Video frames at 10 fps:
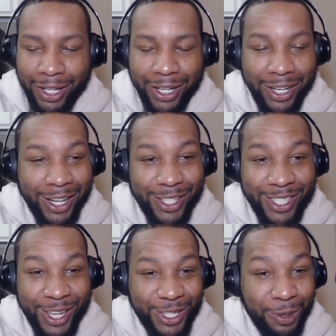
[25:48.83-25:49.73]
And I could
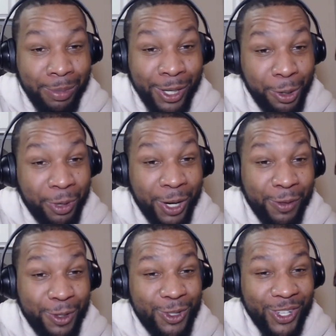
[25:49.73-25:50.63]
taste the beer or whatever
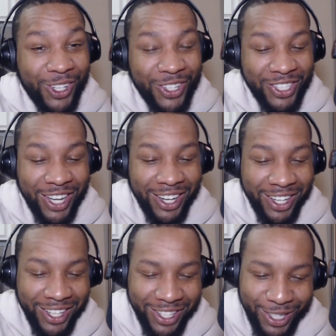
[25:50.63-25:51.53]
you drink on
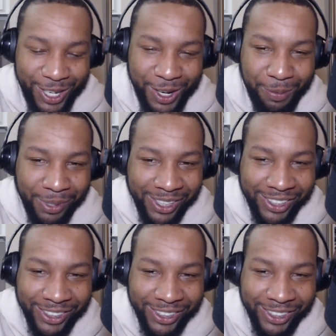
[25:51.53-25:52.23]
Saturdays. Peace.